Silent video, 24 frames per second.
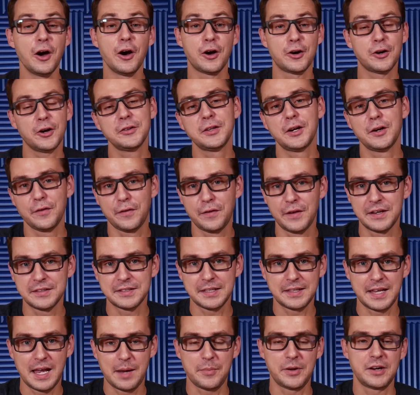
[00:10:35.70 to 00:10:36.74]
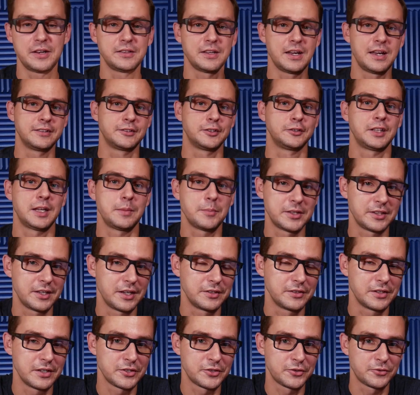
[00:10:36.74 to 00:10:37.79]
or other things that happen in the entertainment
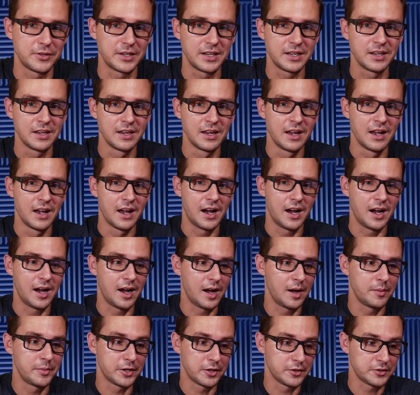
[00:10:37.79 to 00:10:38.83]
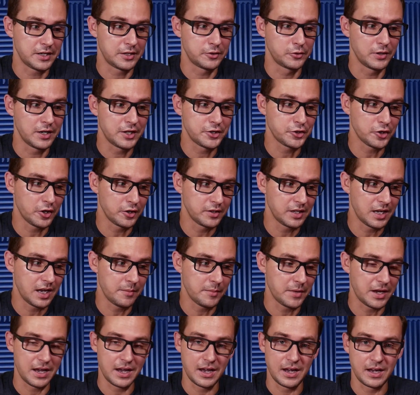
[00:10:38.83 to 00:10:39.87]
industry because I do enjoy
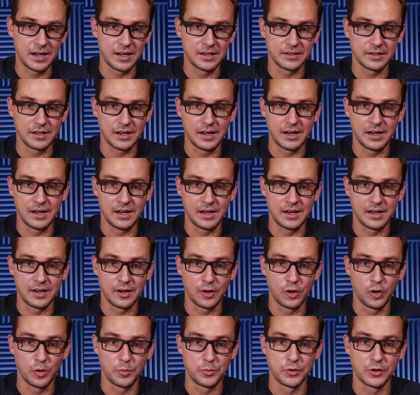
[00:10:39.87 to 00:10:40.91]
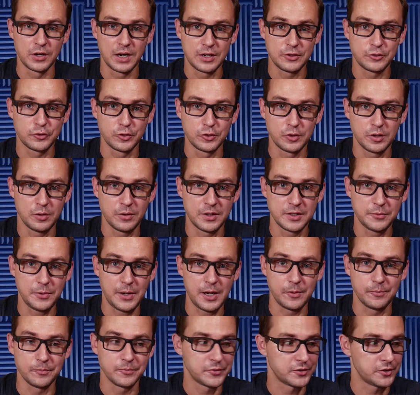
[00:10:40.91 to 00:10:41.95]
them and I hope you guys should know as
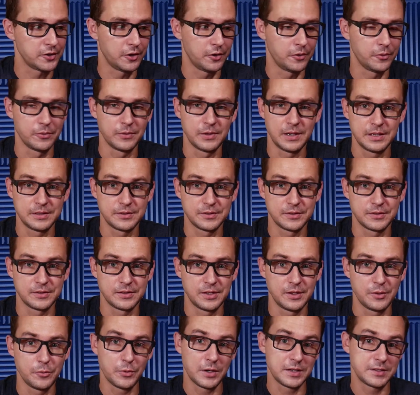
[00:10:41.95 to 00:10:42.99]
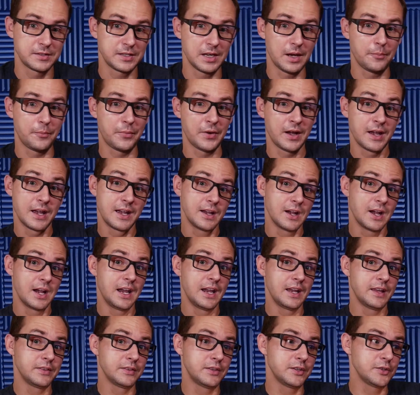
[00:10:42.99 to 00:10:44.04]
well. So let's see what's up
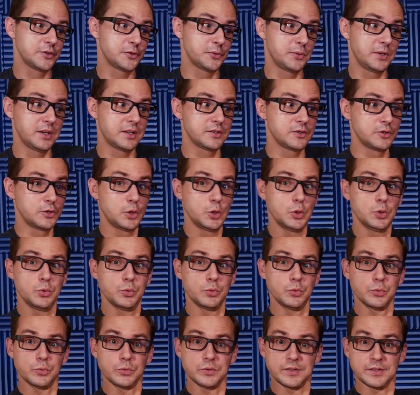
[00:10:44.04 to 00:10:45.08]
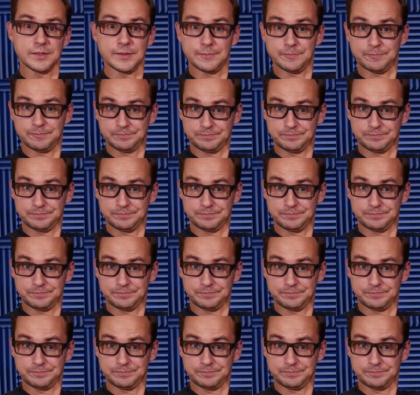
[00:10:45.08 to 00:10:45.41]
in this week's news.